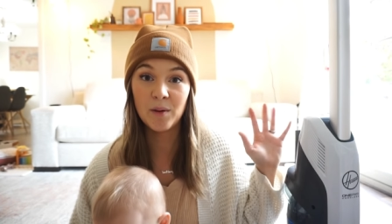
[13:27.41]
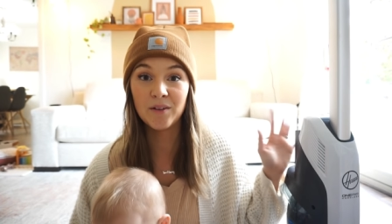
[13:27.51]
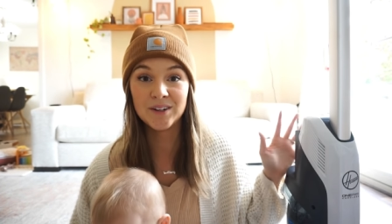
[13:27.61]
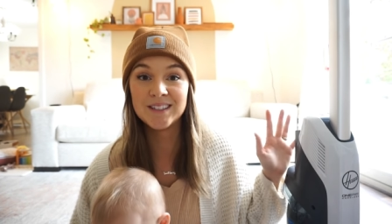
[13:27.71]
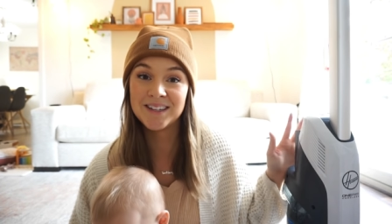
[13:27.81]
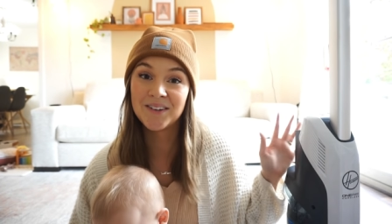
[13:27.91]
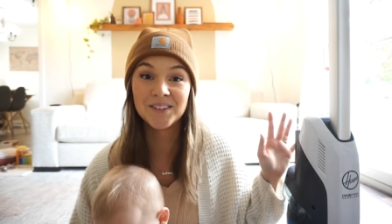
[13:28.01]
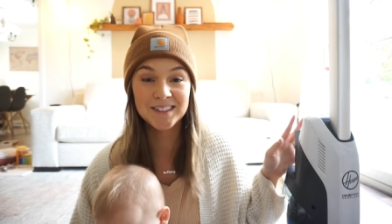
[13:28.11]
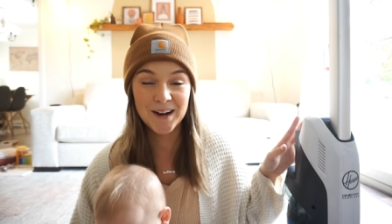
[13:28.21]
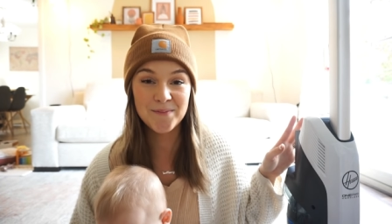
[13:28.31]
every
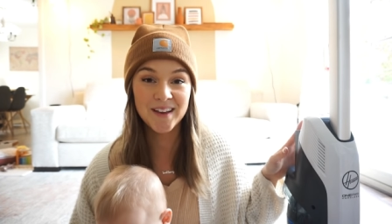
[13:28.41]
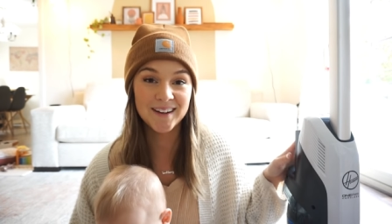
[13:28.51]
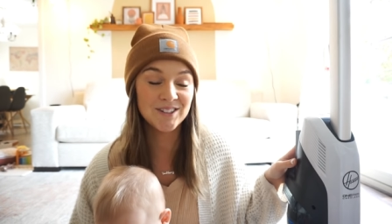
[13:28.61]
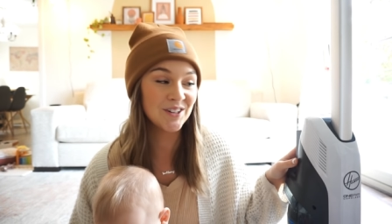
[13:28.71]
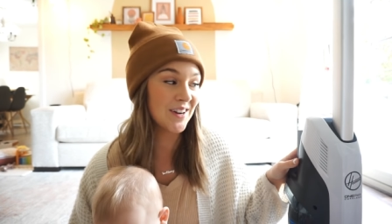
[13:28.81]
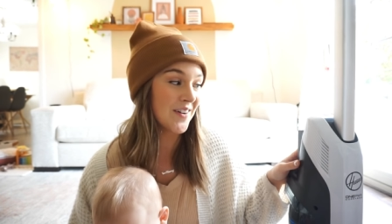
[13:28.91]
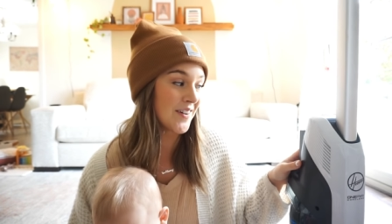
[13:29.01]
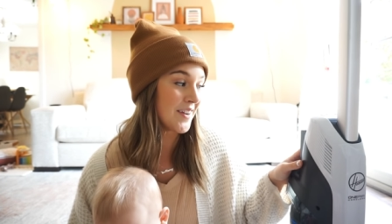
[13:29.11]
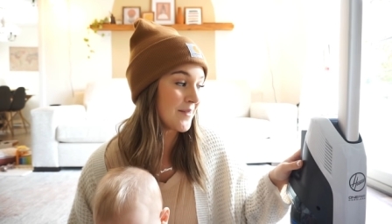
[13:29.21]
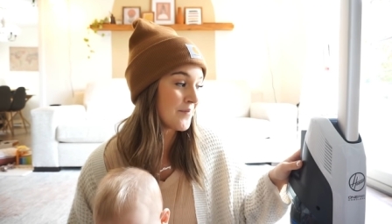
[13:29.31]
single time that I turn it
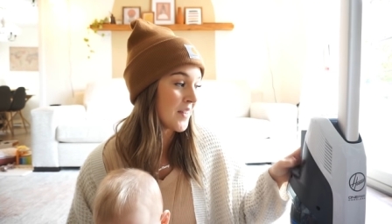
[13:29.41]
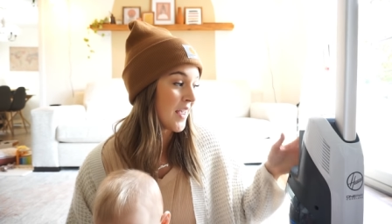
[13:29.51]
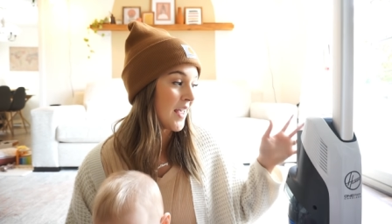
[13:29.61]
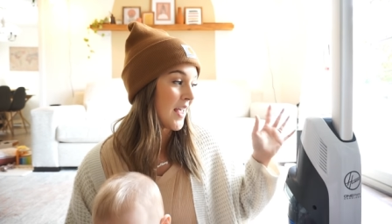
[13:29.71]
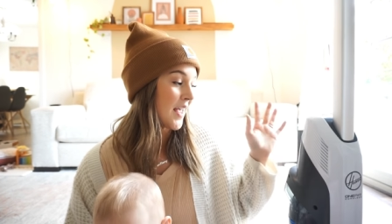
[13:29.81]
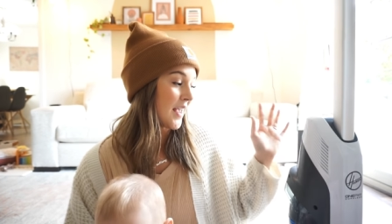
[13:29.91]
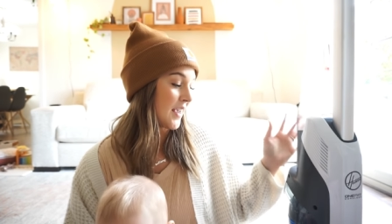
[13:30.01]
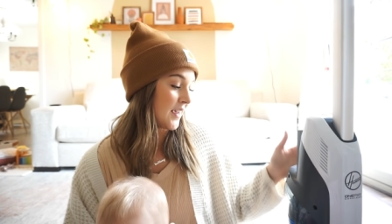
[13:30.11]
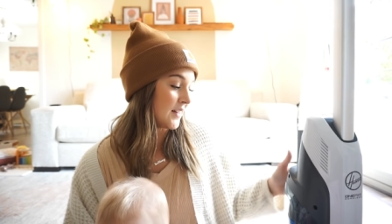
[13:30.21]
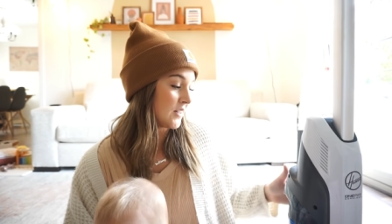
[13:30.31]
on.
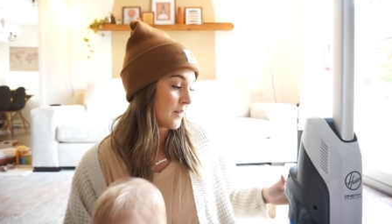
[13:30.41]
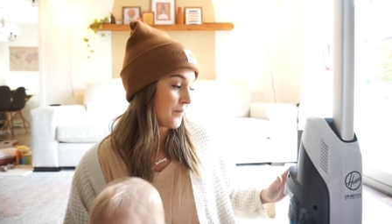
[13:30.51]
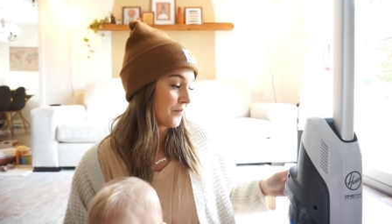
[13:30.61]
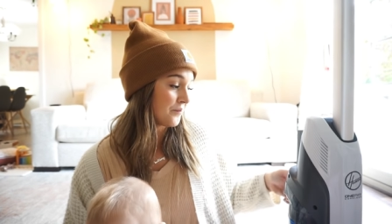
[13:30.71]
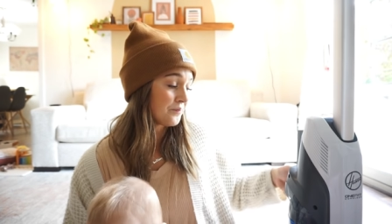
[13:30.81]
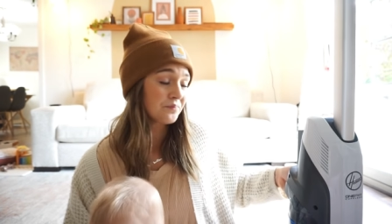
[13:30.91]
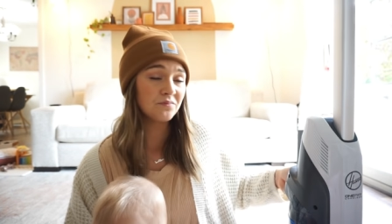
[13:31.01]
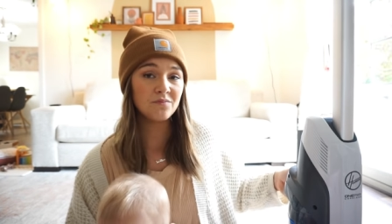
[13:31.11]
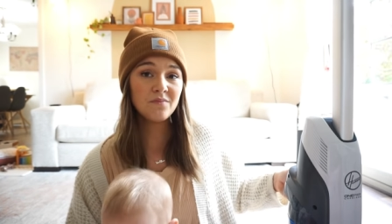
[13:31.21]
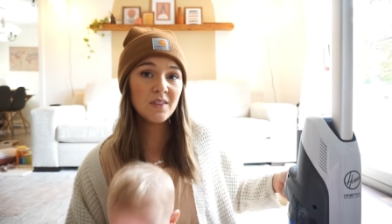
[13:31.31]
And
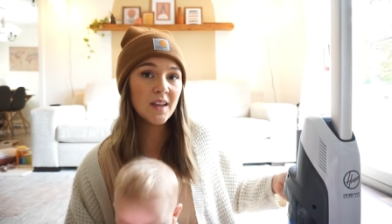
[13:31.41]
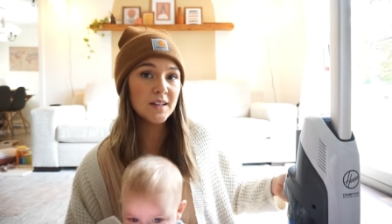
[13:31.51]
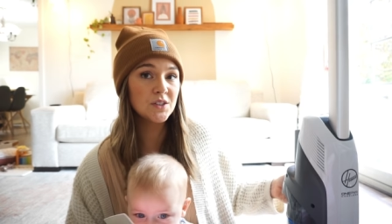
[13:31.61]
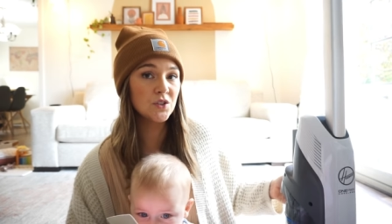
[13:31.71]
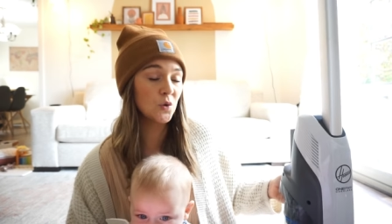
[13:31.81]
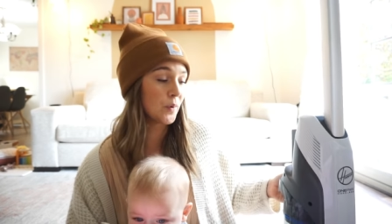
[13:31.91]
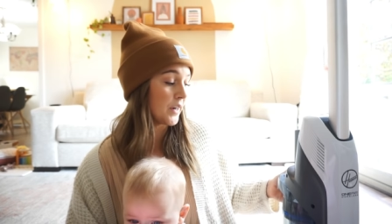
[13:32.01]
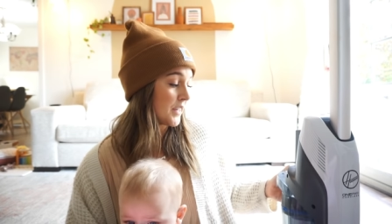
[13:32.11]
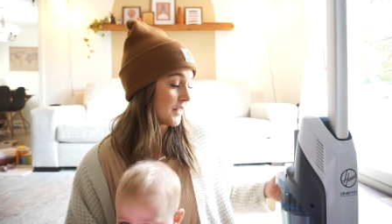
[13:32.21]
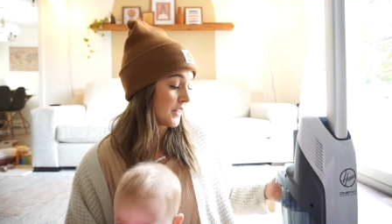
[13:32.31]
it's super
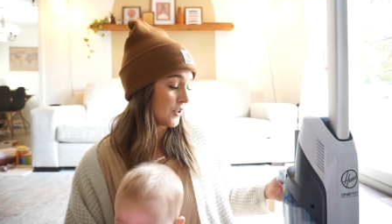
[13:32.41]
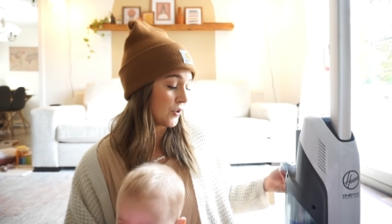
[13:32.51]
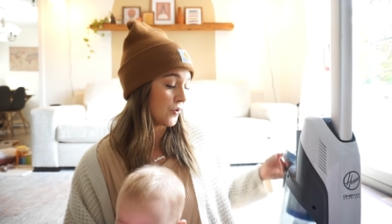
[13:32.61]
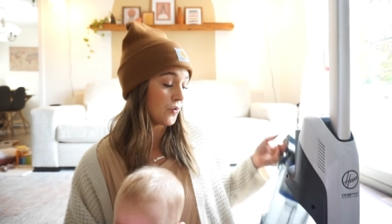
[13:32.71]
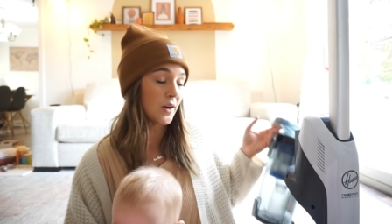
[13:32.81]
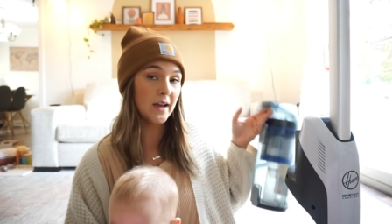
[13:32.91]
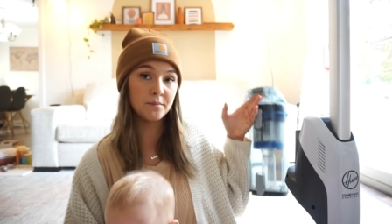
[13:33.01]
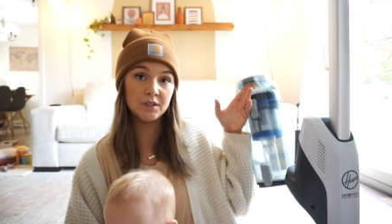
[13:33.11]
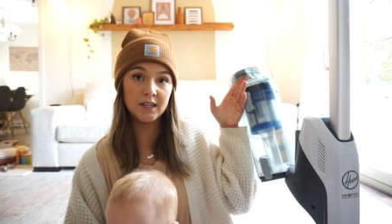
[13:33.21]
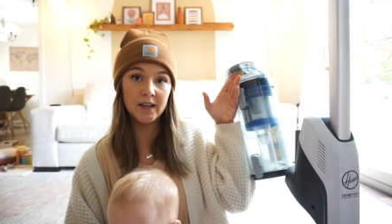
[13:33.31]
easy to
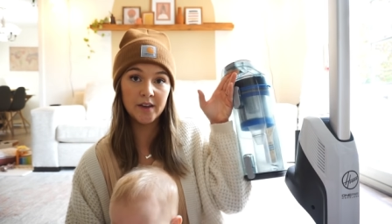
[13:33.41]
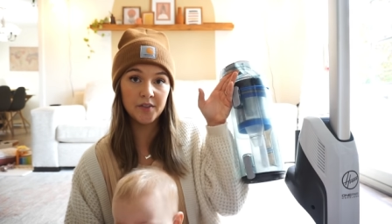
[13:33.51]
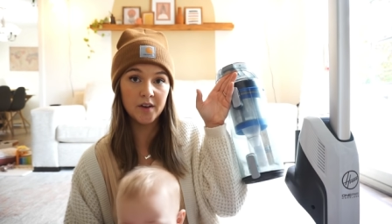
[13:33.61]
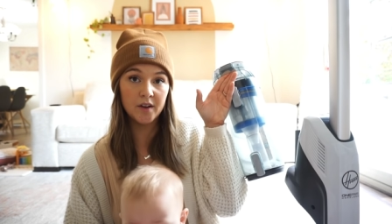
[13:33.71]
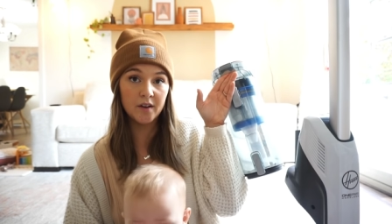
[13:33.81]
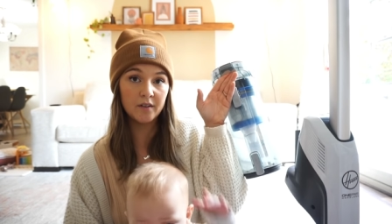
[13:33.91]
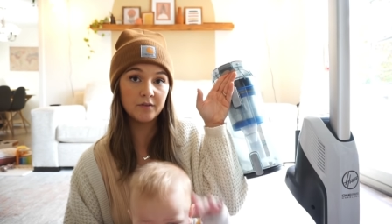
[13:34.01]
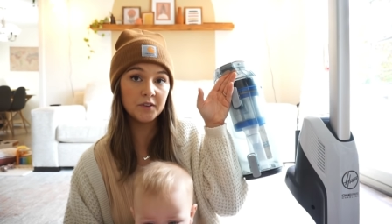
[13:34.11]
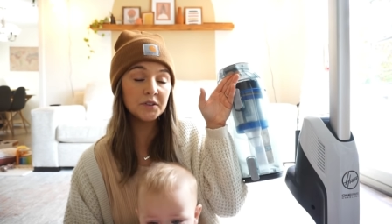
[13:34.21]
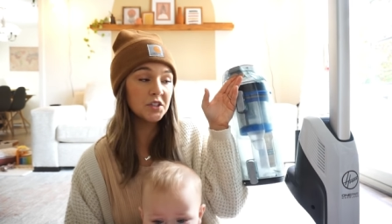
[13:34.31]
empty the
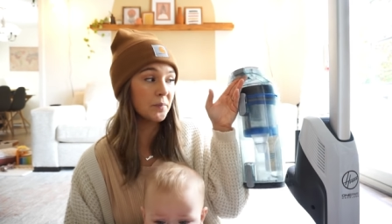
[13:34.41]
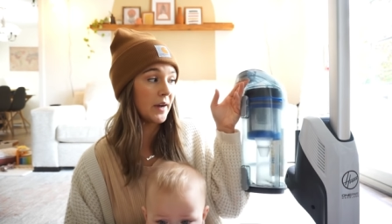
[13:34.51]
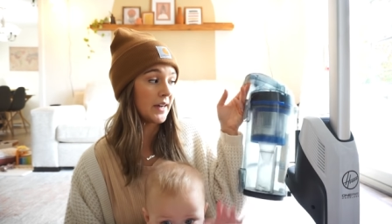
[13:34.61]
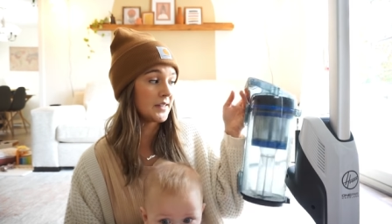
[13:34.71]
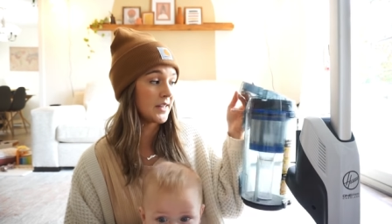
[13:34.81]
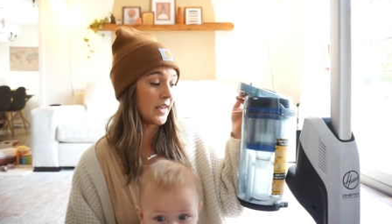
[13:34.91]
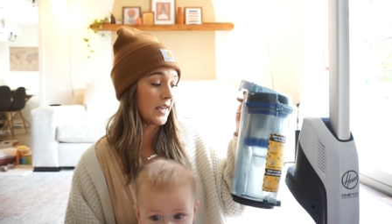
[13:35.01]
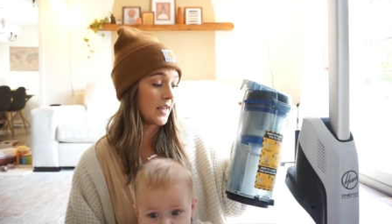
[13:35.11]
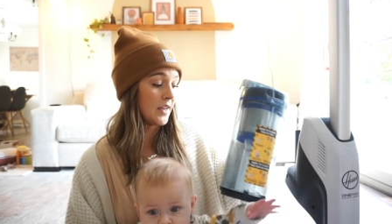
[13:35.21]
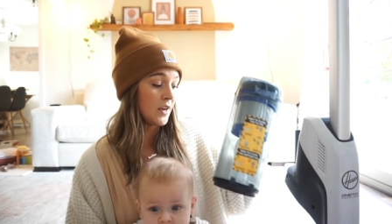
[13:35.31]
filter
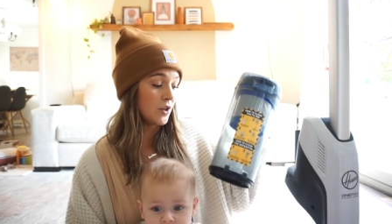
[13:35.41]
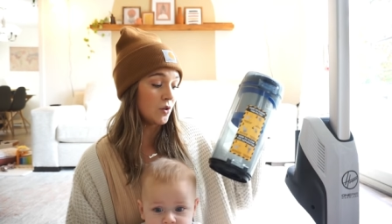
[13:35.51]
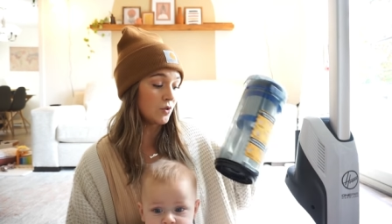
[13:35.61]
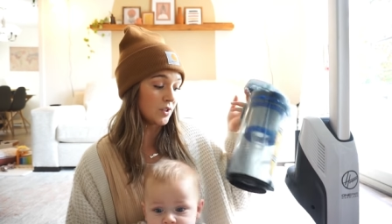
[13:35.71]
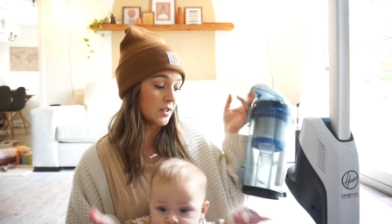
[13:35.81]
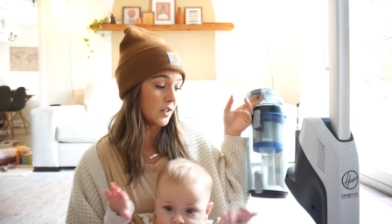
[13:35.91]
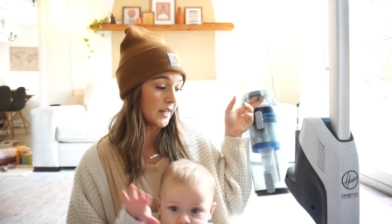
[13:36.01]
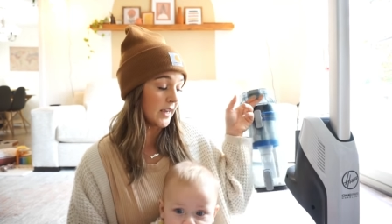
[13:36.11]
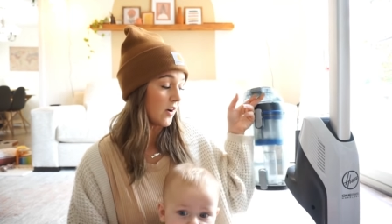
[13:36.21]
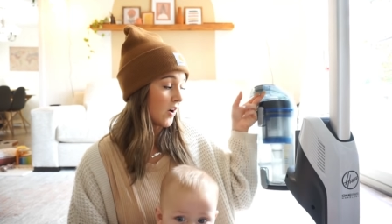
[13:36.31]
basket. You just
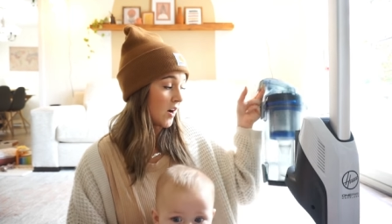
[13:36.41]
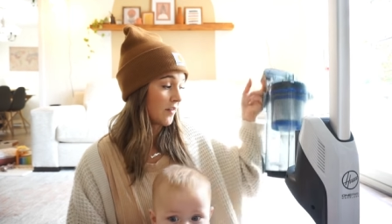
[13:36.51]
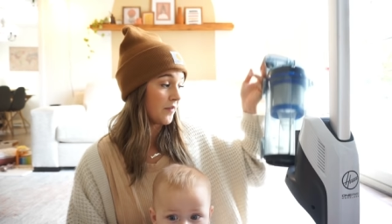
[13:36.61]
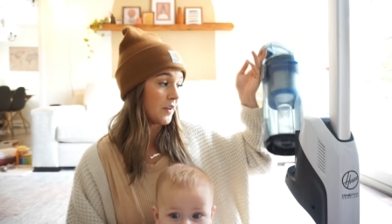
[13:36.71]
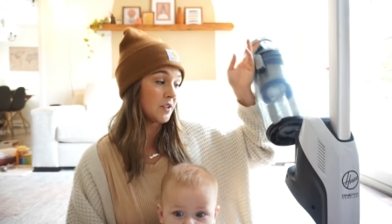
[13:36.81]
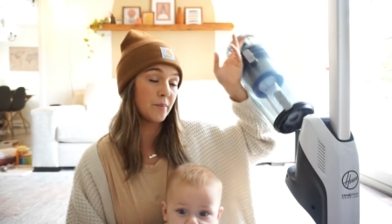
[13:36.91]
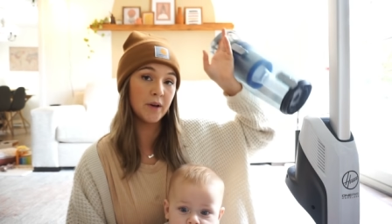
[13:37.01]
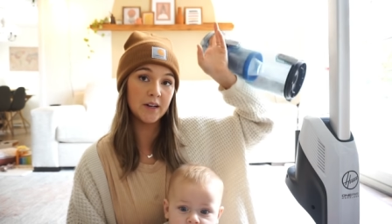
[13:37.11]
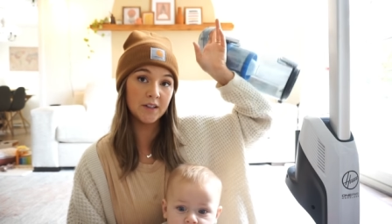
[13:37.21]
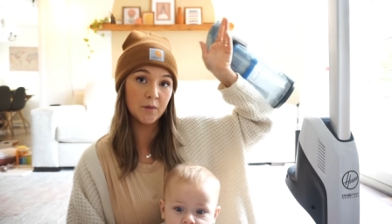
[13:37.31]
click it off. There's a
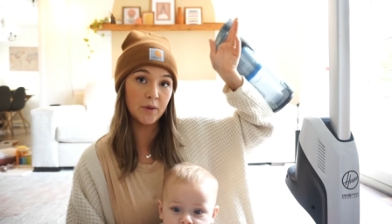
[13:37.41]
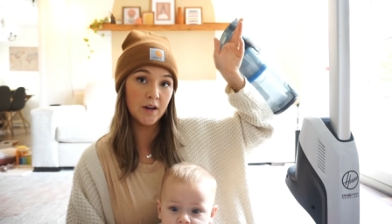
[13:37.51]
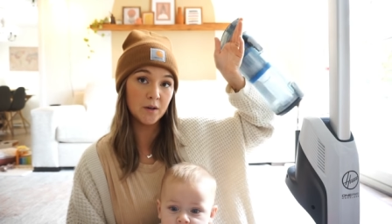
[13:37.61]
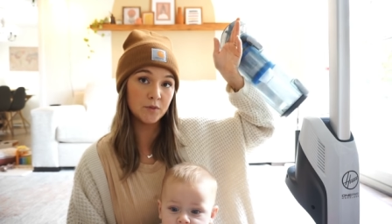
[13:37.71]
button at the bottom